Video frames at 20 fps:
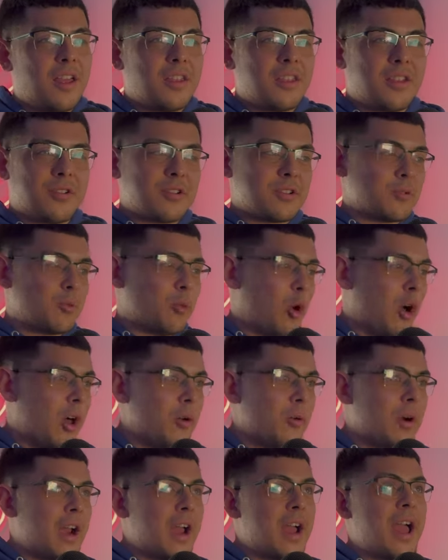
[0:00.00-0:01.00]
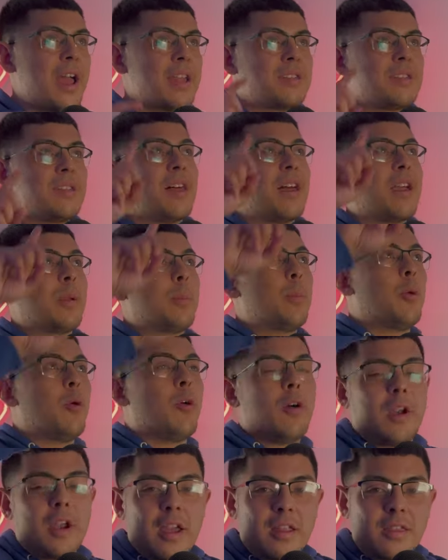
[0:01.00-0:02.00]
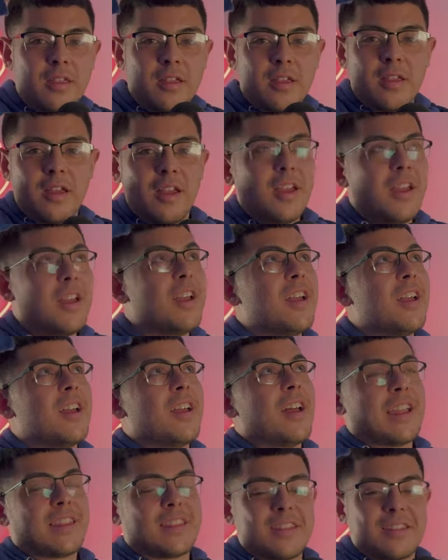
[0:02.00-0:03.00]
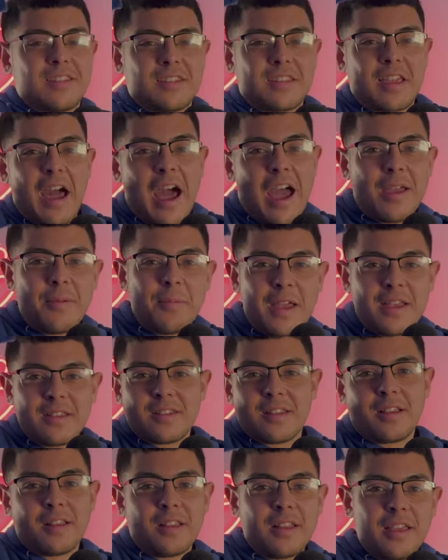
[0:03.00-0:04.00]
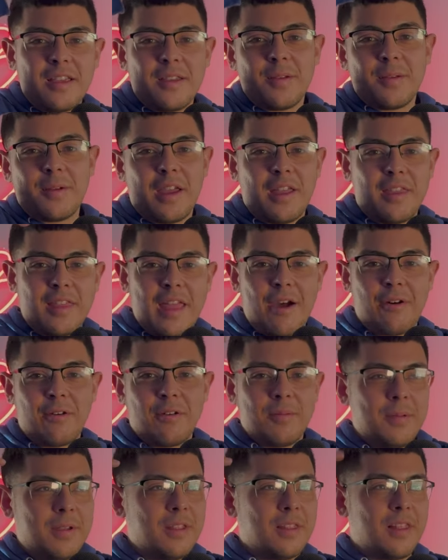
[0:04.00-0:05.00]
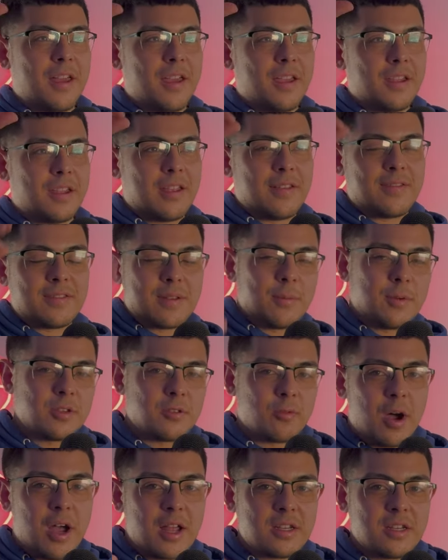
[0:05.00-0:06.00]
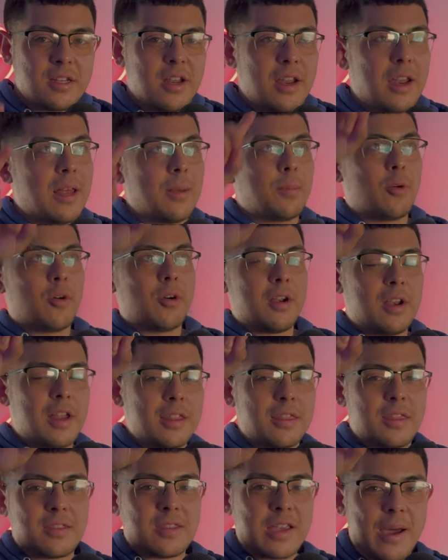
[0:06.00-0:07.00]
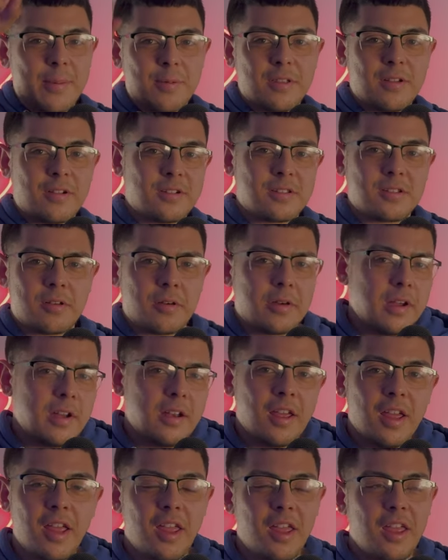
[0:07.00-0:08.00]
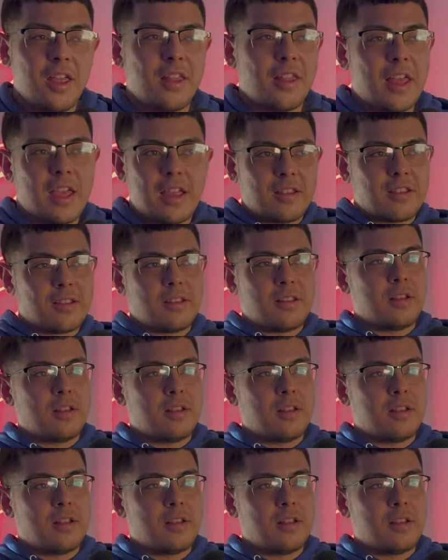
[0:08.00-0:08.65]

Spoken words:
There was one where I had to like point at the sky basically, and that would be like if someone's watching it, I'm pointing at the top of their screen. Like,